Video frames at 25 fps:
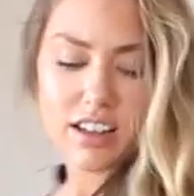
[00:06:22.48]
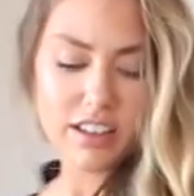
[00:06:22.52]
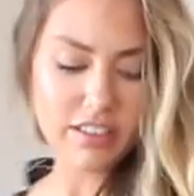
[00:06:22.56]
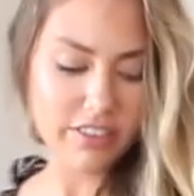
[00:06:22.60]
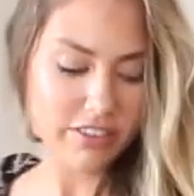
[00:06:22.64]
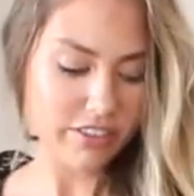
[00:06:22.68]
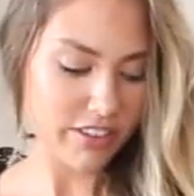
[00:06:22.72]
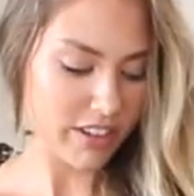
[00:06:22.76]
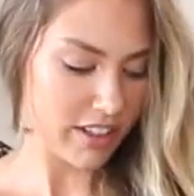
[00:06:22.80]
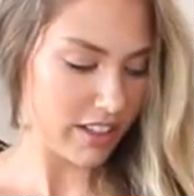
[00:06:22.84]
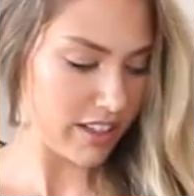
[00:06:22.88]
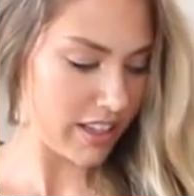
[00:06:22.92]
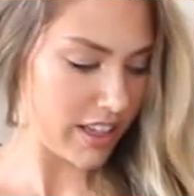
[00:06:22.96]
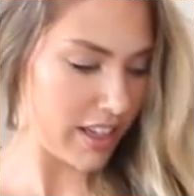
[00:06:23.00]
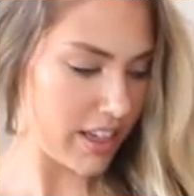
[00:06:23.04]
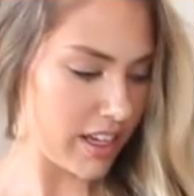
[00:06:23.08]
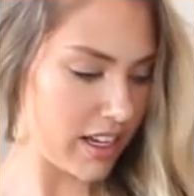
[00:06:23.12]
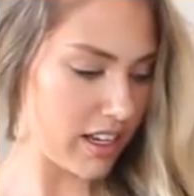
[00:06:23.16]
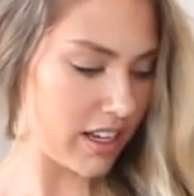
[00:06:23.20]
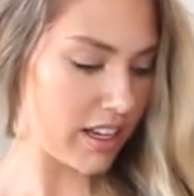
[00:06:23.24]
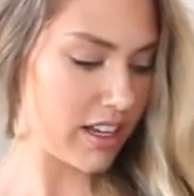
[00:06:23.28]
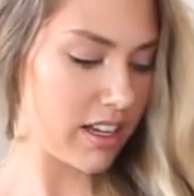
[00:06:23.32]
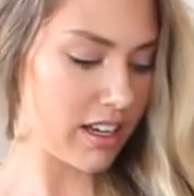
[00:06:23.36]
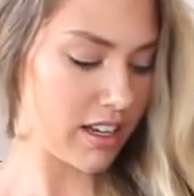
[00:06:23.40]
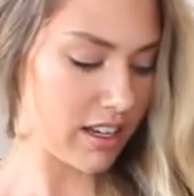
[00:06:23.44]
I feel
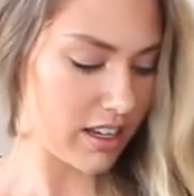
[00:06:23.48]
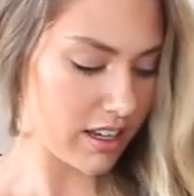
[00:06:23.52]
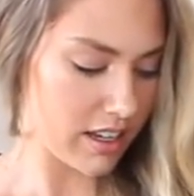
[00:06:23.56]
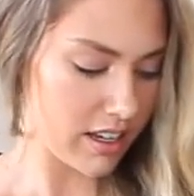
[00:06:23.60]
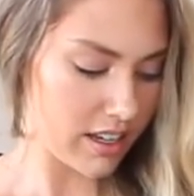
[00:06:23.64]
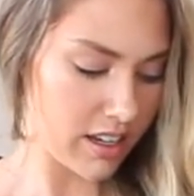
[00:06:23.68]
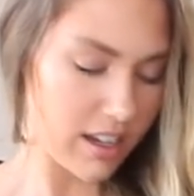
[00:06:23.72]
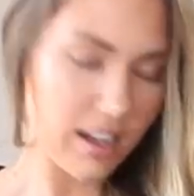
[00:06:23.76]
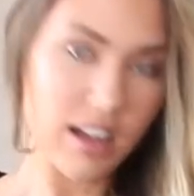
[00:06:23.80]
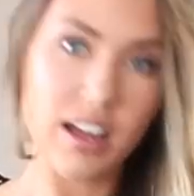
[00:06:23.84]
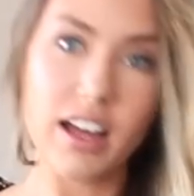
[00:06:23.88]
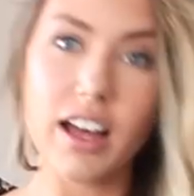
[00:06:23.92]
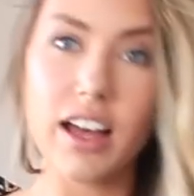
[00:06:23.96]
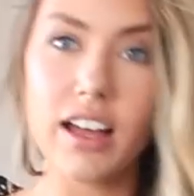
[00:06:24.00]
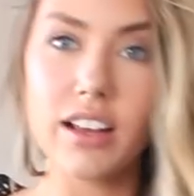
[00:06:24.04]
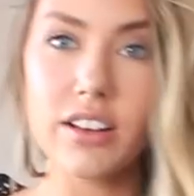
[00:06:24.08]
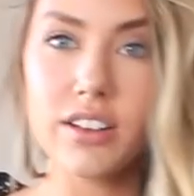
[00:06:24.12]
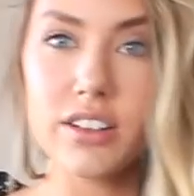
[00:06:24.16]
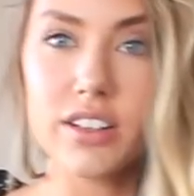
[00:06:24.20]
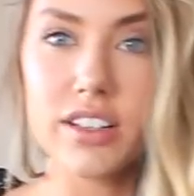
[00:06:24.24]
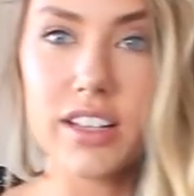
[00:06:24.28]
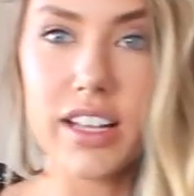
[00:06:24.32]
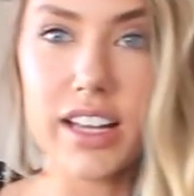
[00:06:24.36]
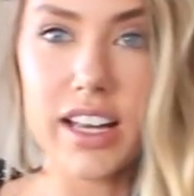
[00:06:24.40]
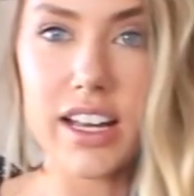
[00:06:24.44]
like I
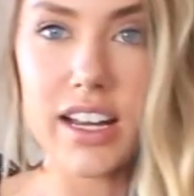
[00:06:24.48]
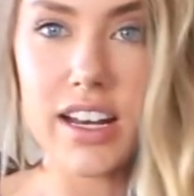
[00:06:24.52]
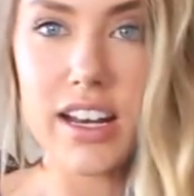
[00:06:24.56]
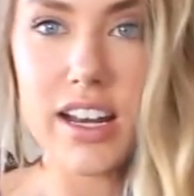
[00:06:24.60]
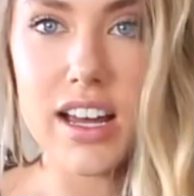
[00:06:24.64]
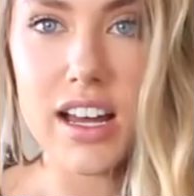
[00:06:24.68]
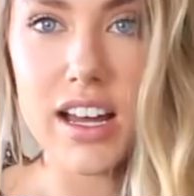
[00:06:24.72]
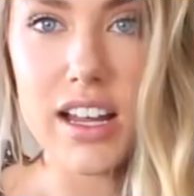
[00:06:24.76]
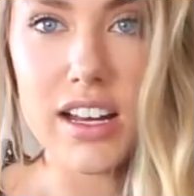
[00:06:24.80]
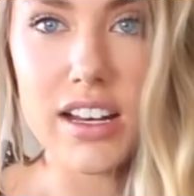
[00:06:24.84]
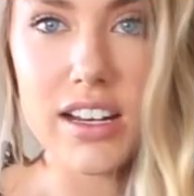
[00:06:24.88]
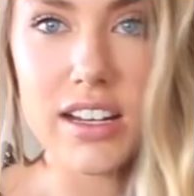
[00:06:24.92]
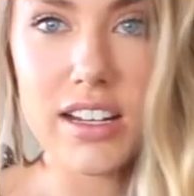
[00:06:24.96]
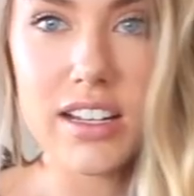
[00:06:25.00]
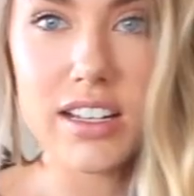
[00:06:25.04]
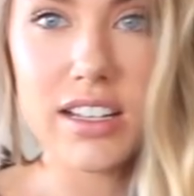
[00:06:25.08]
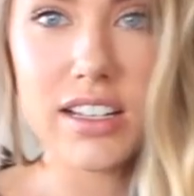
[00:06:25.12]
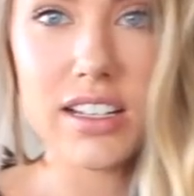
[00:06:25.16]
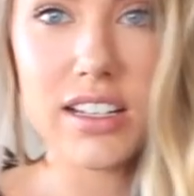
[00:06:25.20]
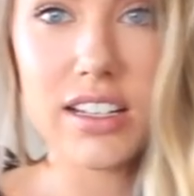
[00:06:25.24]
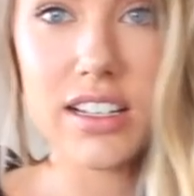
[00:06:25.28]
look like a nun.